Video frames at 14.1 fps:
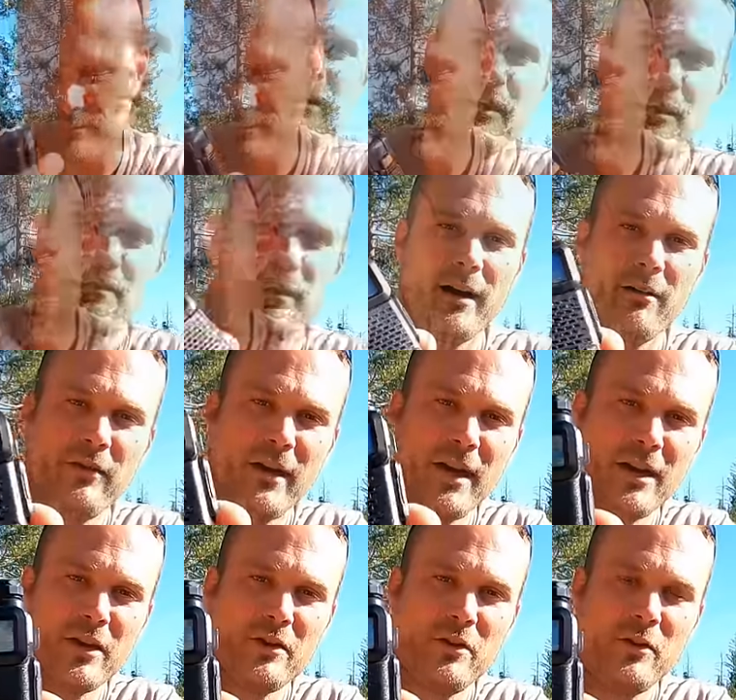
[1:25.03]
The
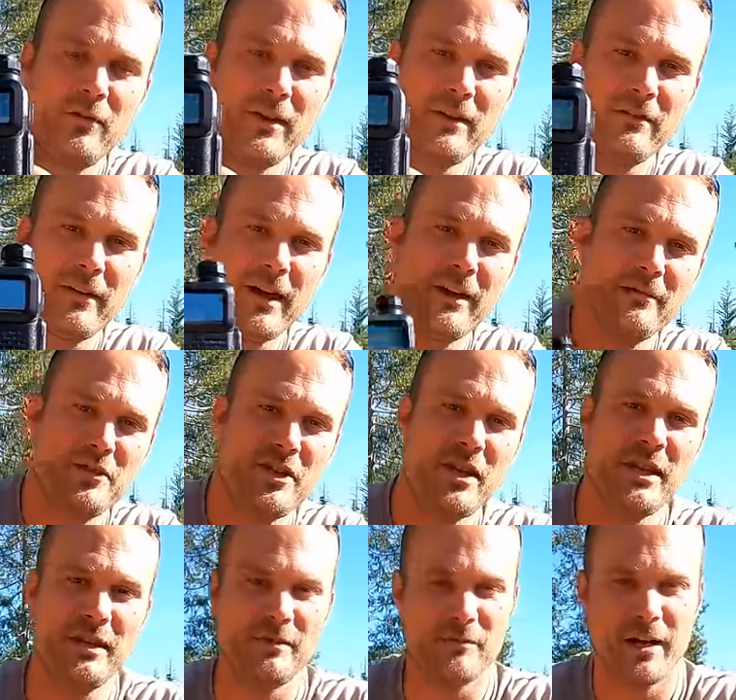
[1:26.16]
Baofeng U V five
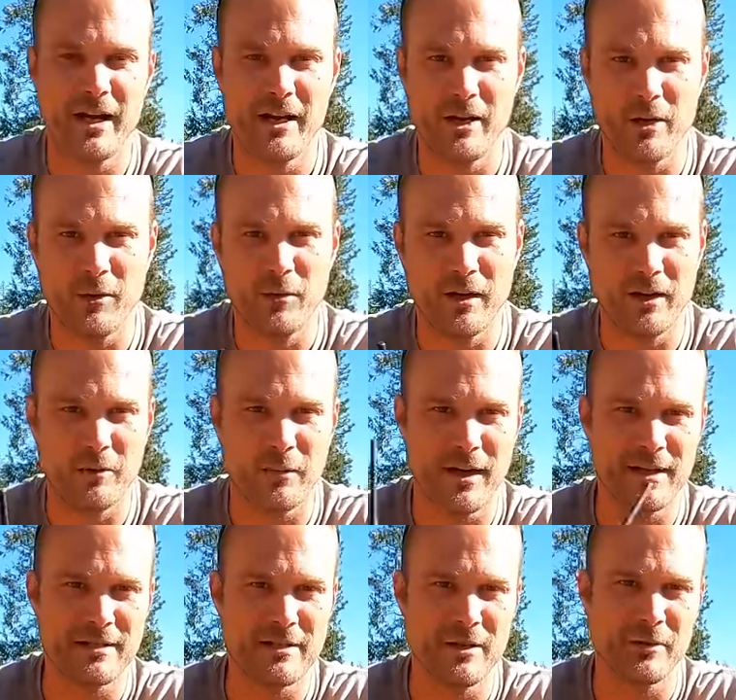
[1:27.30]
G radio,
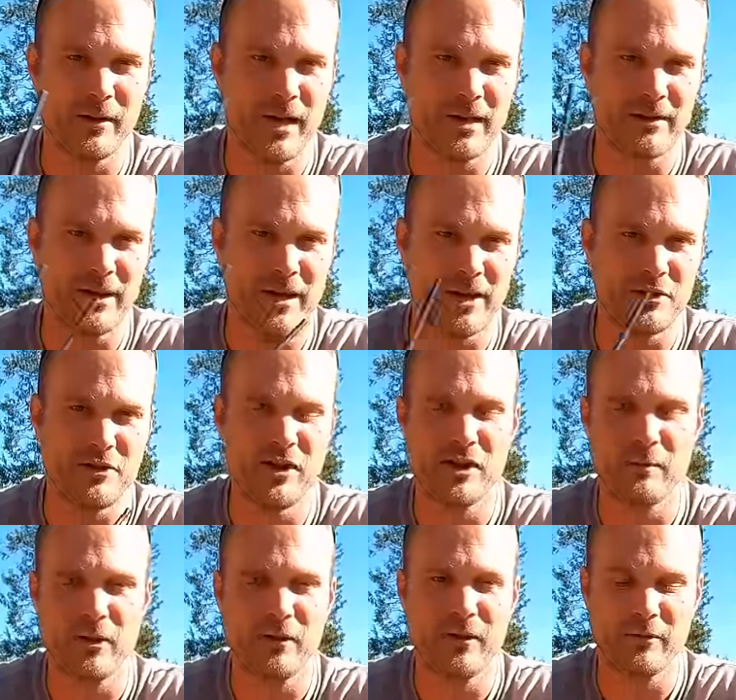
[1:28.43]
otherwise known as a G
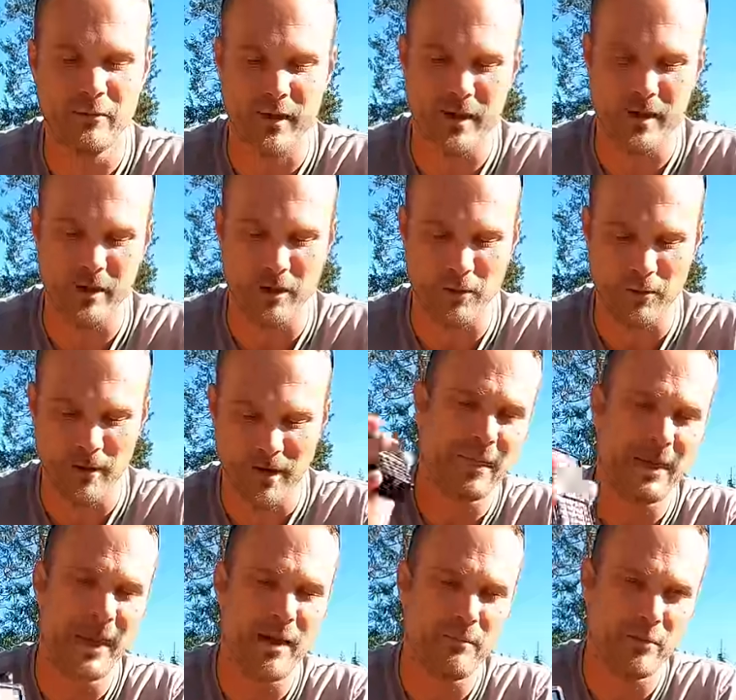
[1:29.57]
M R S radio,
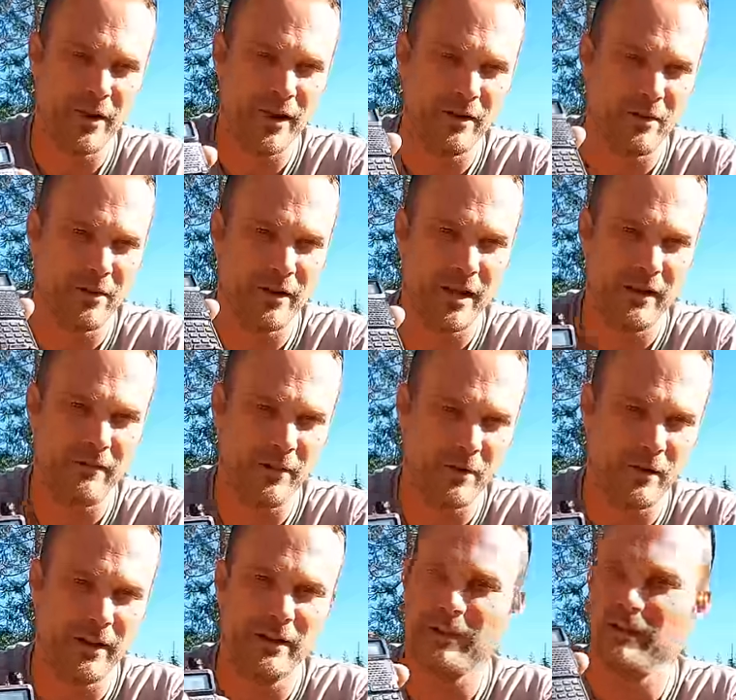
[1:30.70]
can operate on F
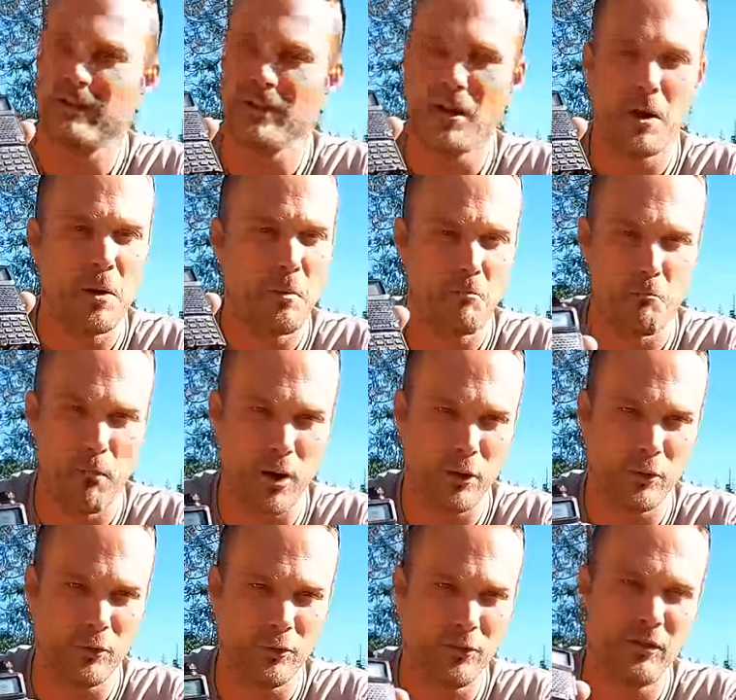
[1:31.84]
R S, M U
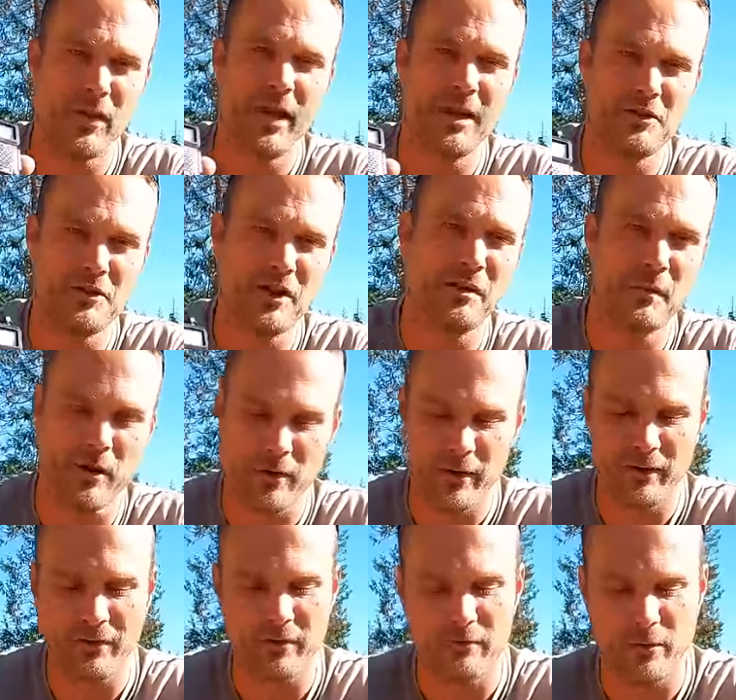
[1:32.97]
R S, and G M R
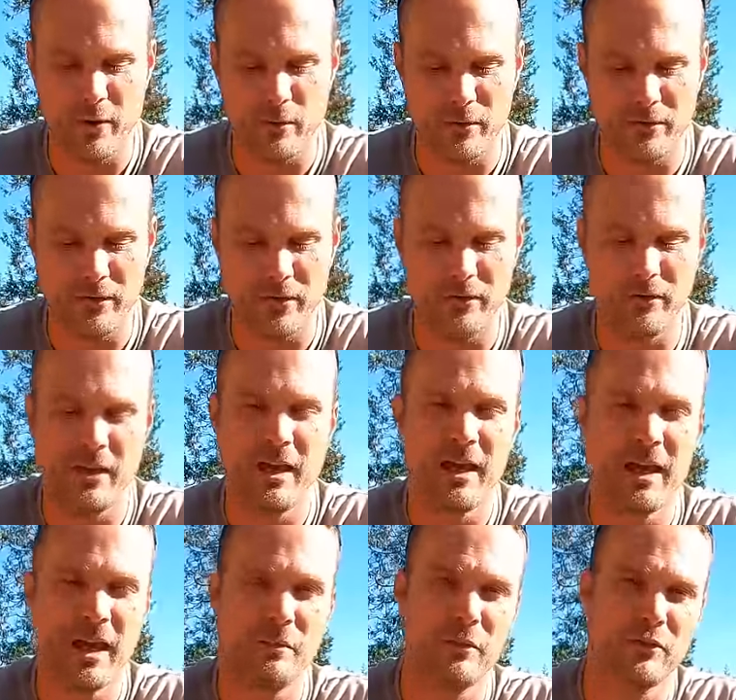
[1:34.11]
S frequencies.
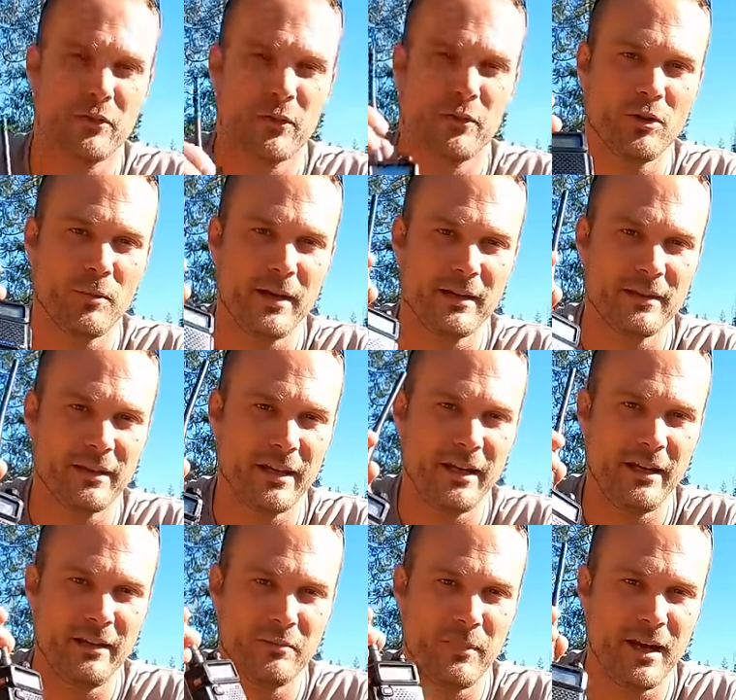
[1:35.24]
And what's cool about the
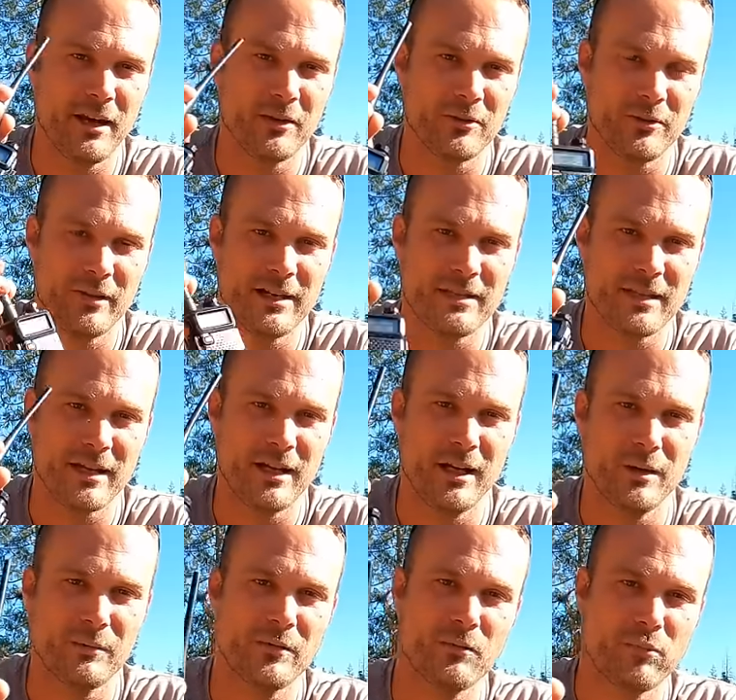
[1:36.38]
latest model is it
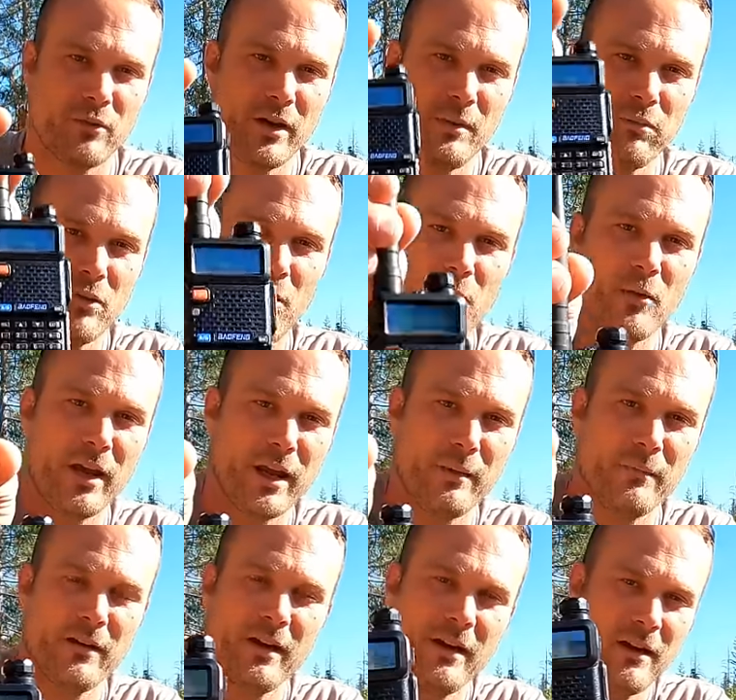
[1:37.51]
comes
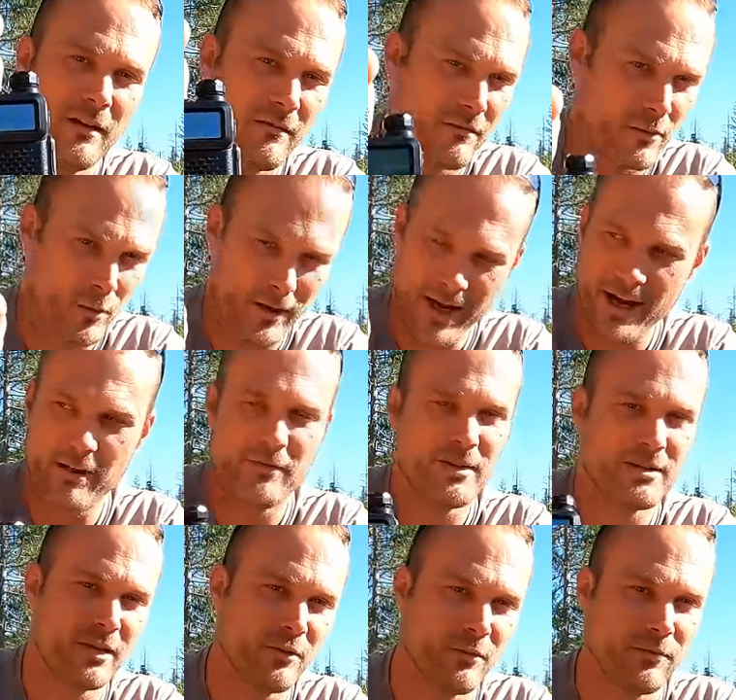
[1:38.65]
pre-programmed for every
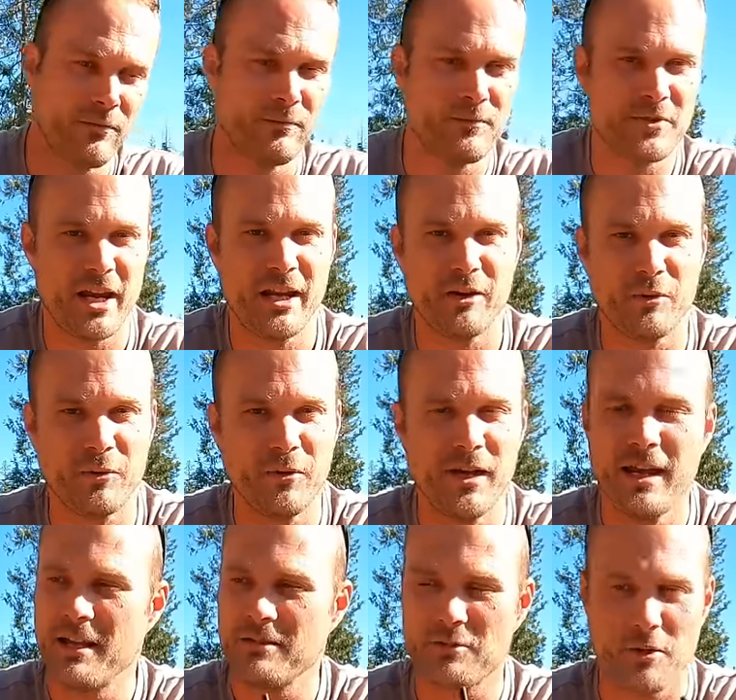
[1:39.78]
single channel
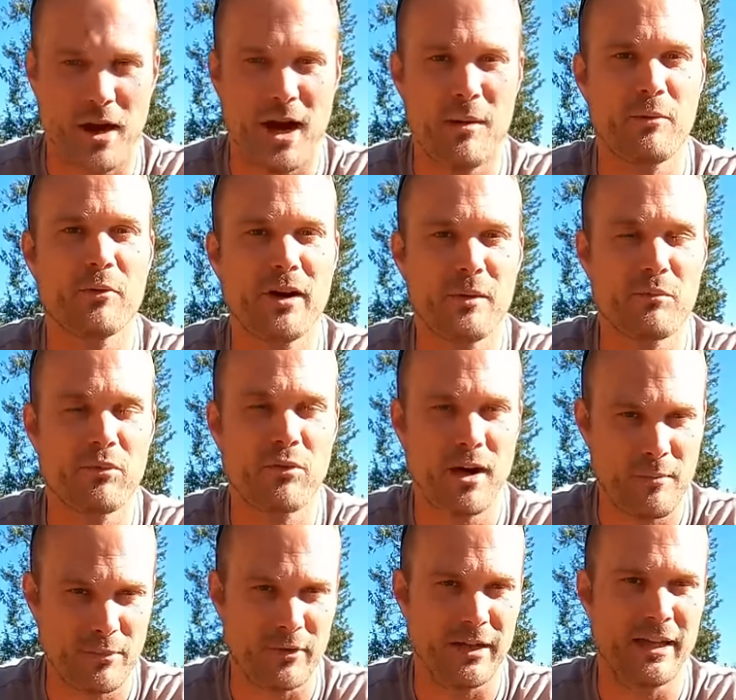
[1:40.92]
to operate
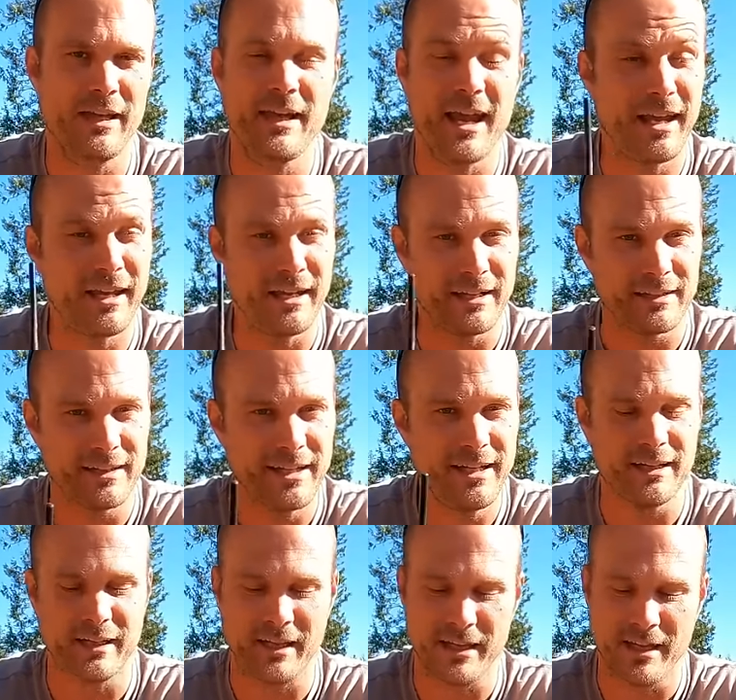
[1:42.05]
properly and
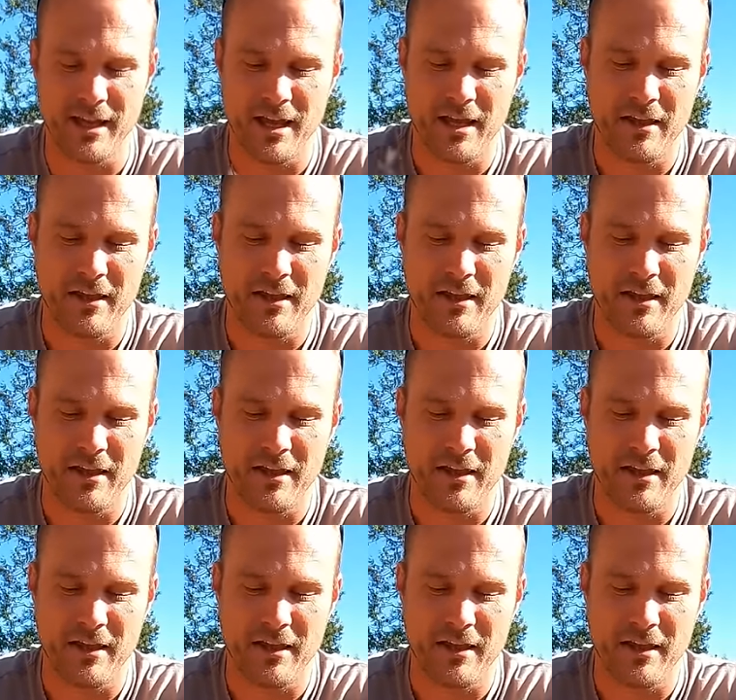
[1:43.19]
legally.